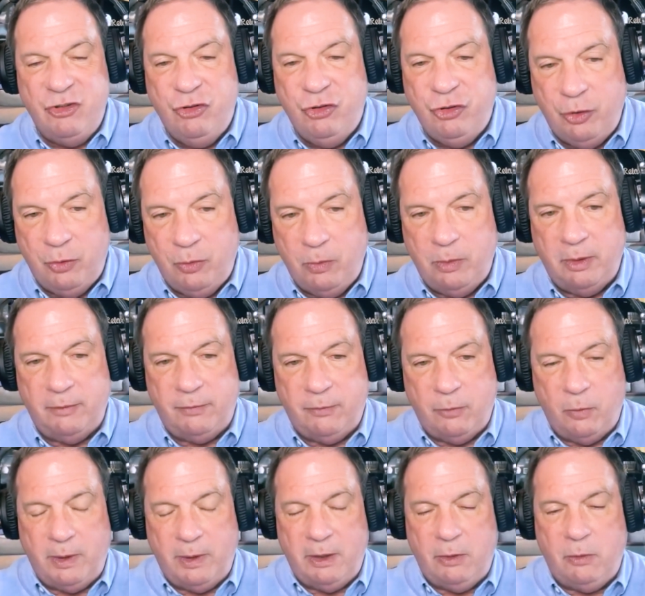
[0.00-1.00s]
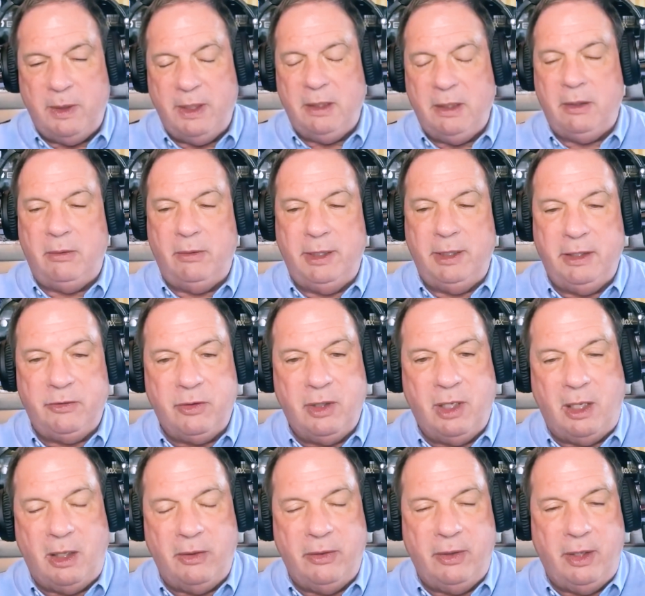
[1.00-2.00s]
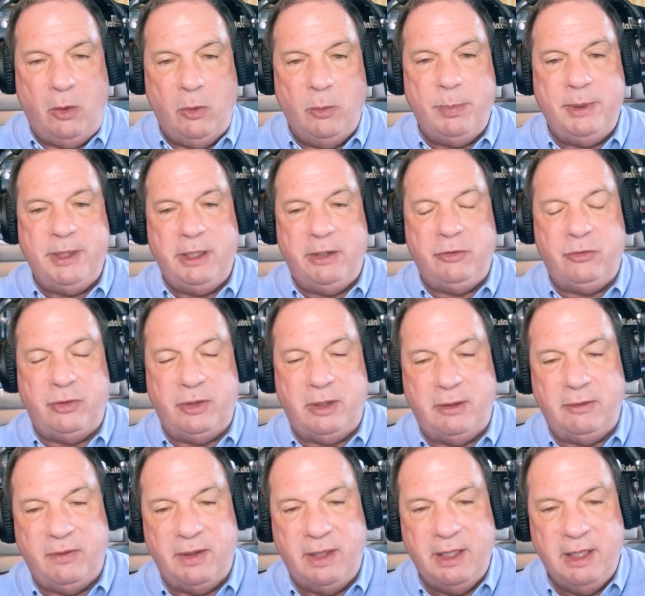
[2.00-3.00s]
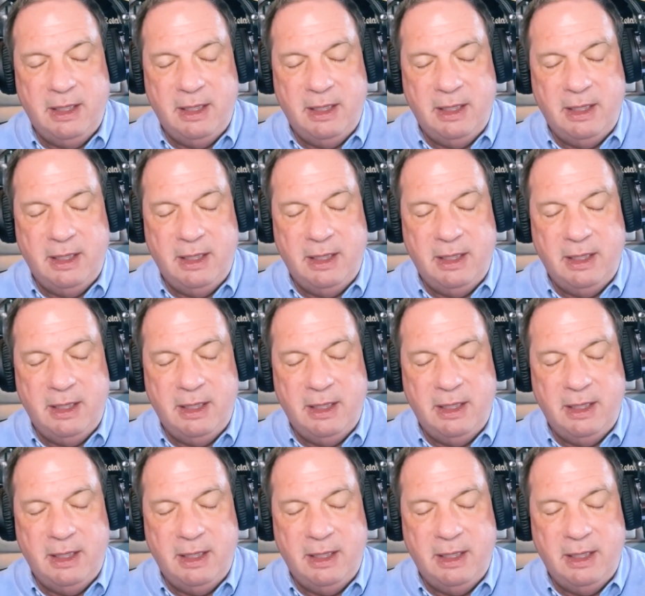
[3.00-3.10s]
June of 2023. It's called the Hope Initiative.